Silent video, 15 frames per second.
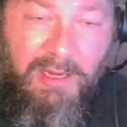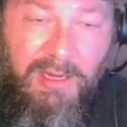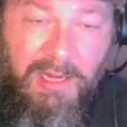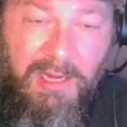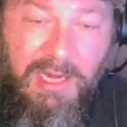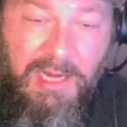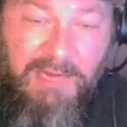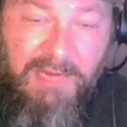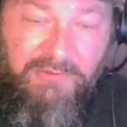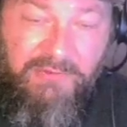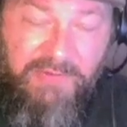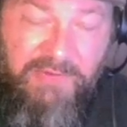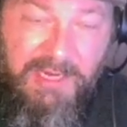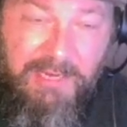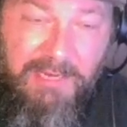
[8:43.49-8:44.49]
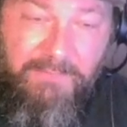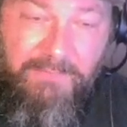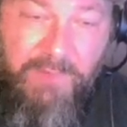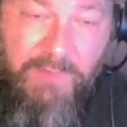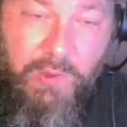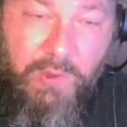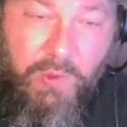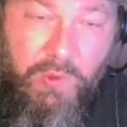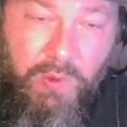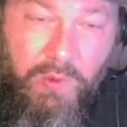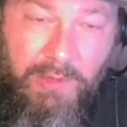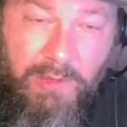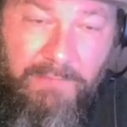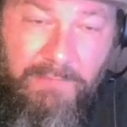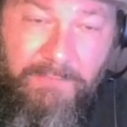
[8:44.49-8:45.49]
and see if you
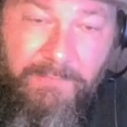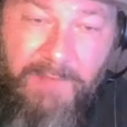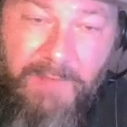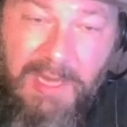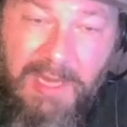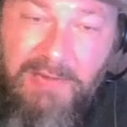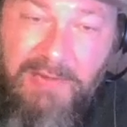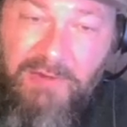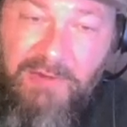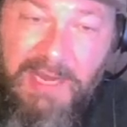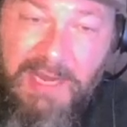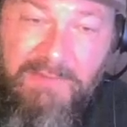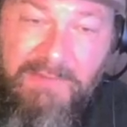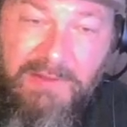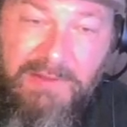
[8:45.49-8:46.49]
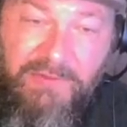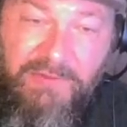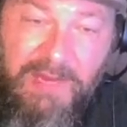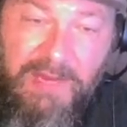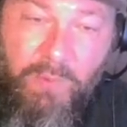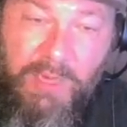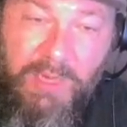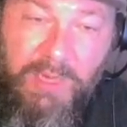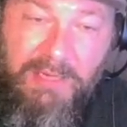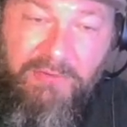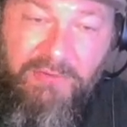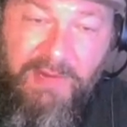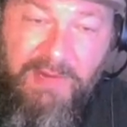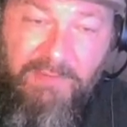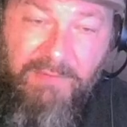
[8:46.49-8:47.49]
find you're having the same weakness
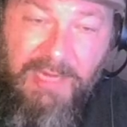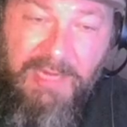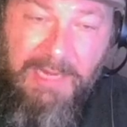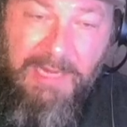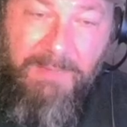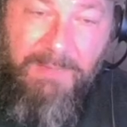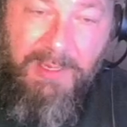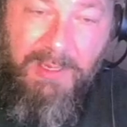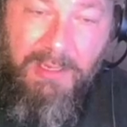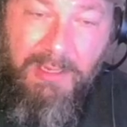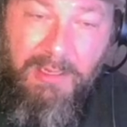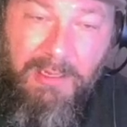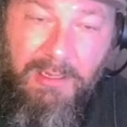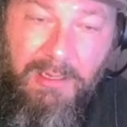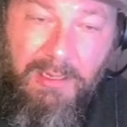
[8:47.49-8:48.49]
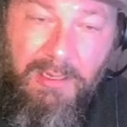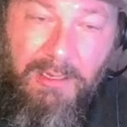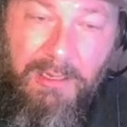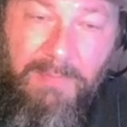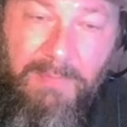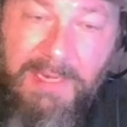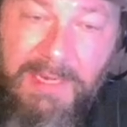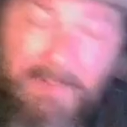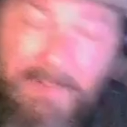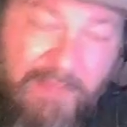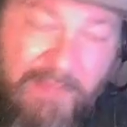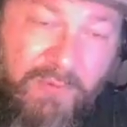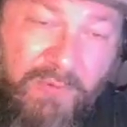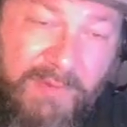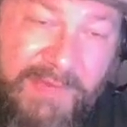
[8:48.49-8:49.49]
in every game. Man, I'm not
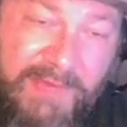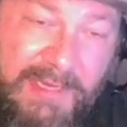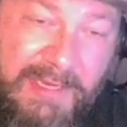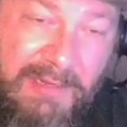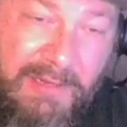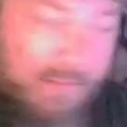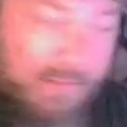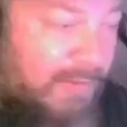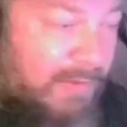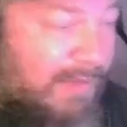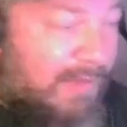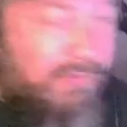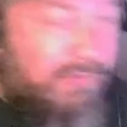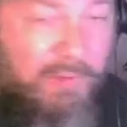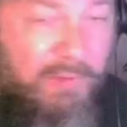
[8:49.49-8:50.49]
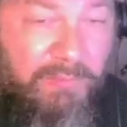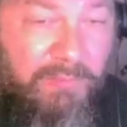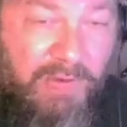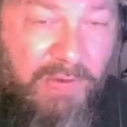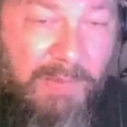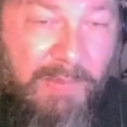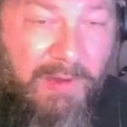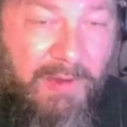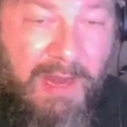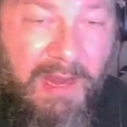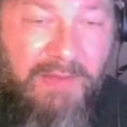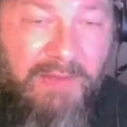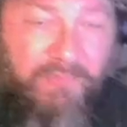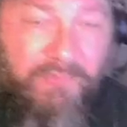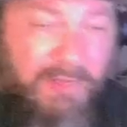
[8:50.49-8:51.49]
scoring secondaries. I'm not scoring primary. I
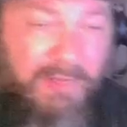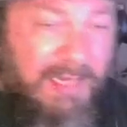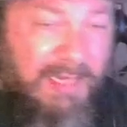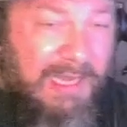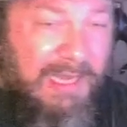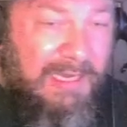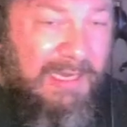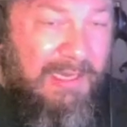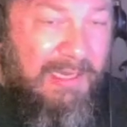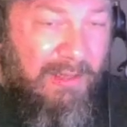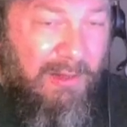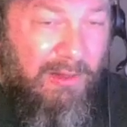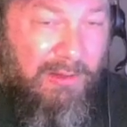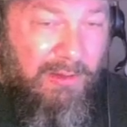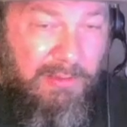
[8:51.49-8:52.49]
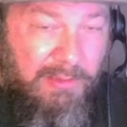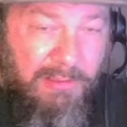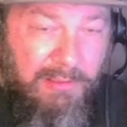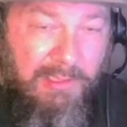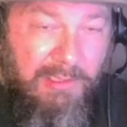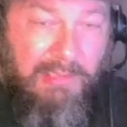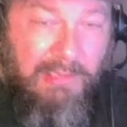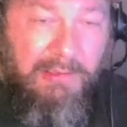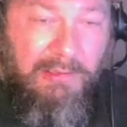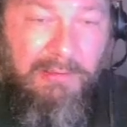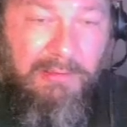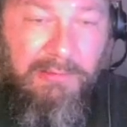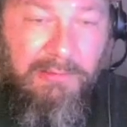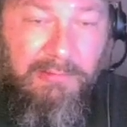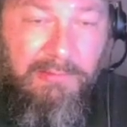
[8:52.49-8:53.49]
just really can't kill
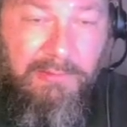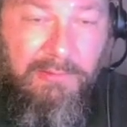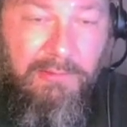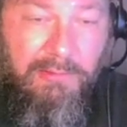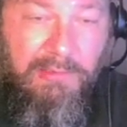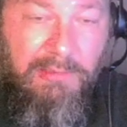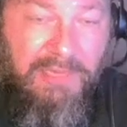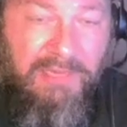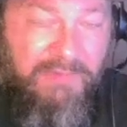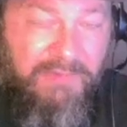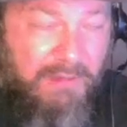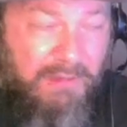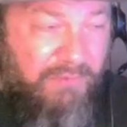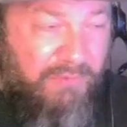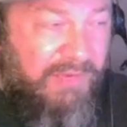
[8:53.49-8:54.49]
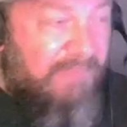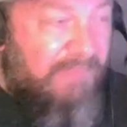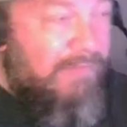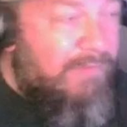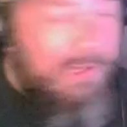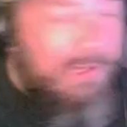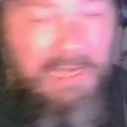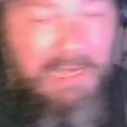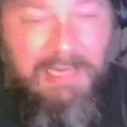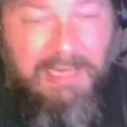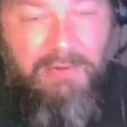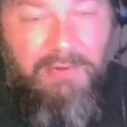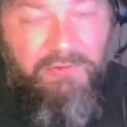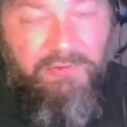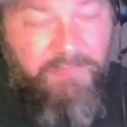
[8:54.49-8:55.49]
lots of little stuff. I really can't
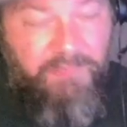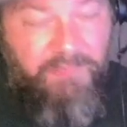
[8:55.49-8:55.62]
kill this big